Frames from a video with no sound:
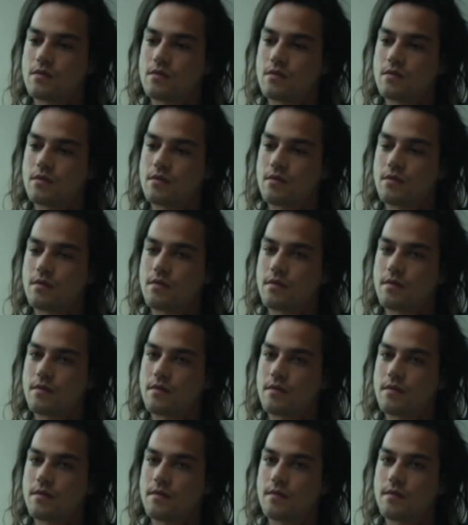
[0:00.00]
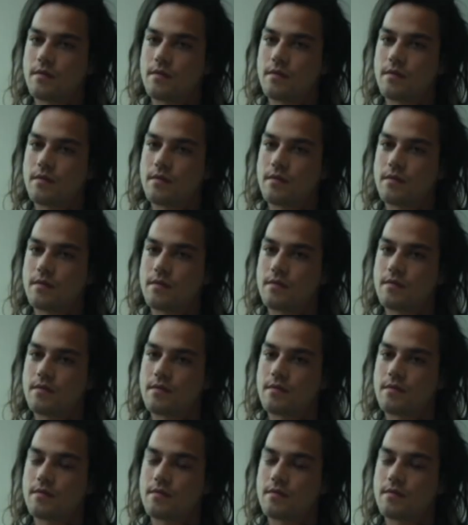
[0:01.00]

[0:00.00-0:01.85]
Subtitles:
(silence)